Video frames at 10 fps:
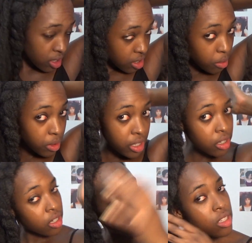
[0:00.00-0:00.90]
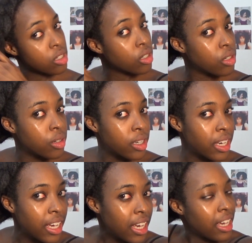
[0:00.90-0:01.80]
So what you can do
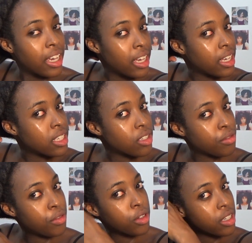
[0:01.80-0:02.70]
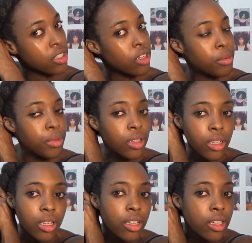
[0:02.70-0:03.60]
is, for
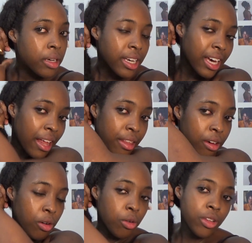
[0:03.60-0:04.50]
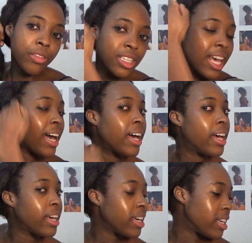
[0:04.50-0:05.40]
example, gather all of this
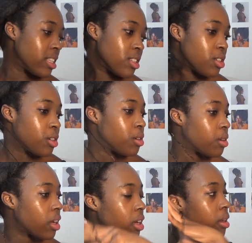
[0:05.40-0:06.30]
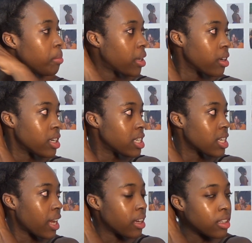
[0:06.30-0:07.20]
hair into a
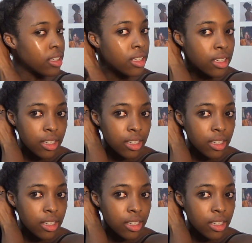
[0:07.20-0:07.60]
ponytail.